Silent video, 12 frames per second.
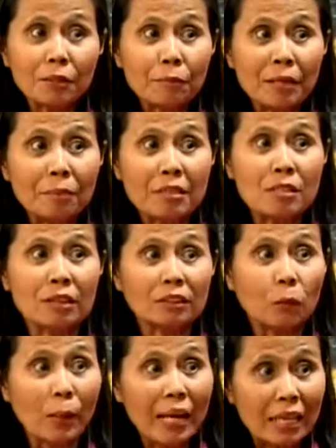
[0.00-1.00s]
baby is on
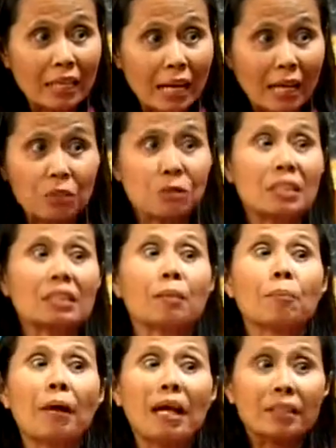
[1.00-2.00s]
the way, actually the
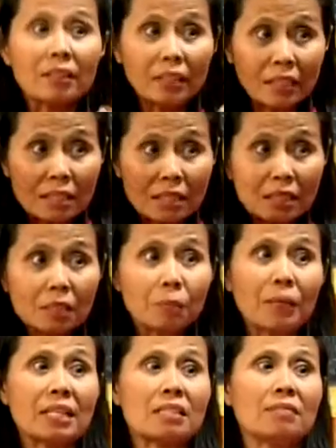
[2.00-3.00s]
mother can still
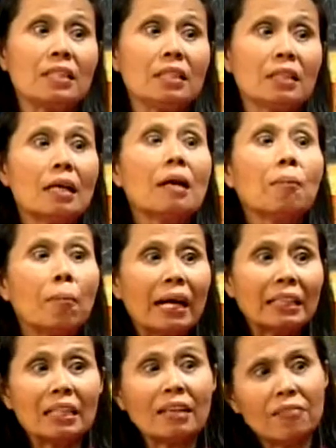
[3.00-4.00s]
breastfeed.
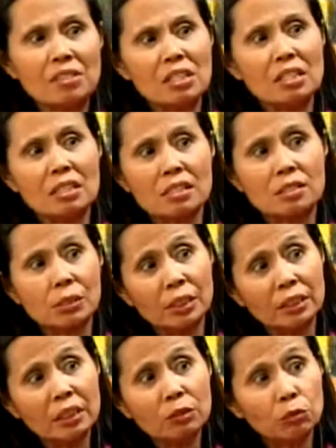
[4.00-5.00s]
But if she is
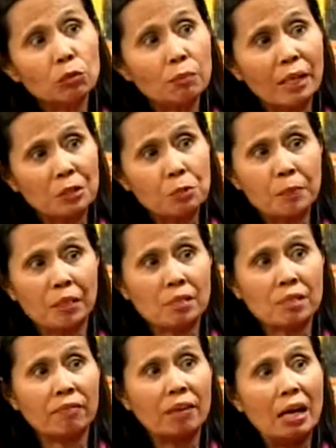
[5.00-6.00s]
hurting too much
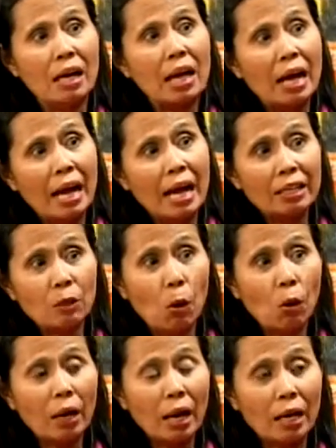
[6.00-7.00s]
because of
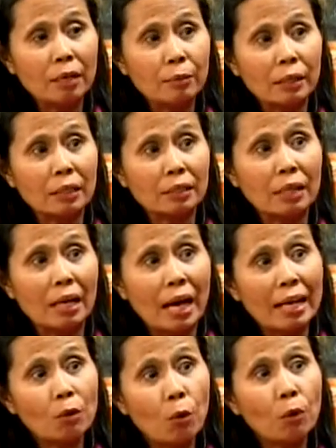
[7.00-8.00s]
the
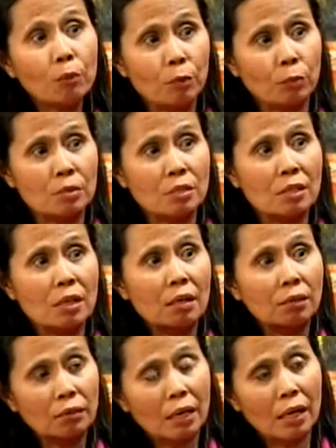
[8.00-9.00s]
high hormones
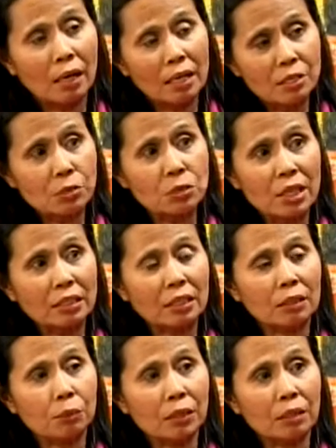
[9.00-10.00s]

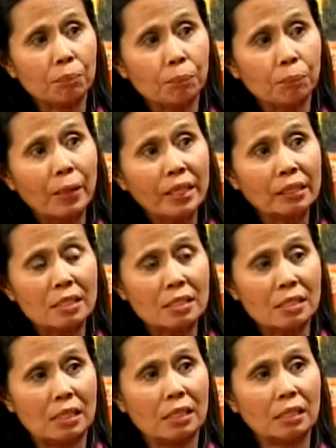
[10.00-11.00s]
associated with
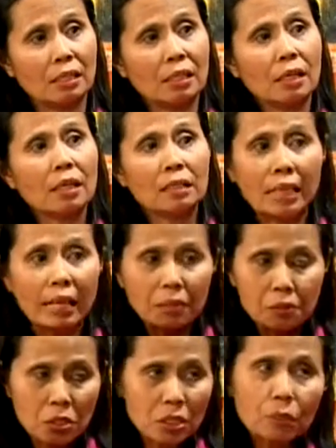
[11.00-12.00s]
pregnancy,
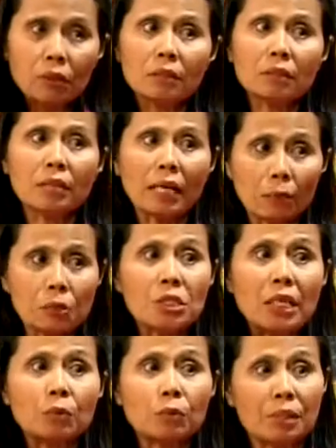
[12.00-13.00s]
then she can
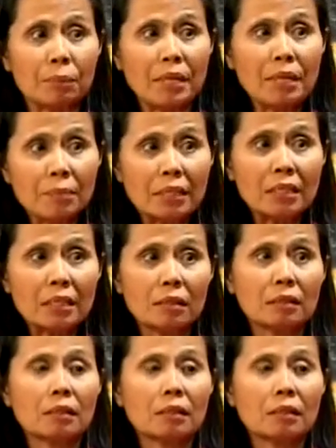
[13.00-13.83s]
negotiate with the baby,